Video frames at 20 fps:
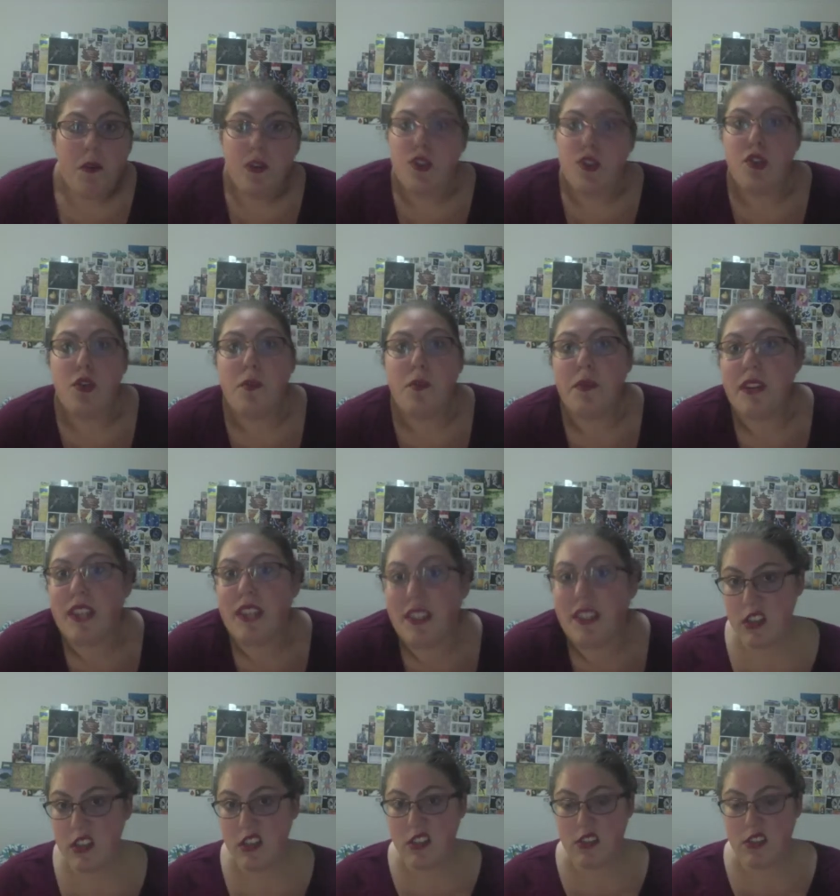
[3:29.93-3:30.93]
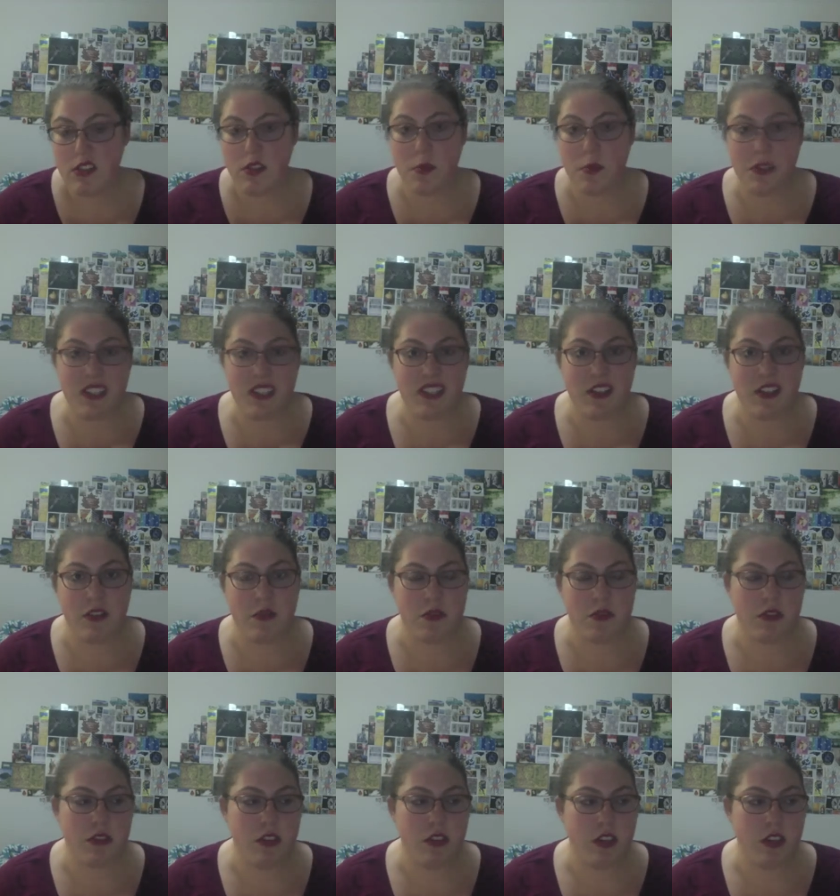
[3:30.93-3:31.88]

superheroes. Superheroes are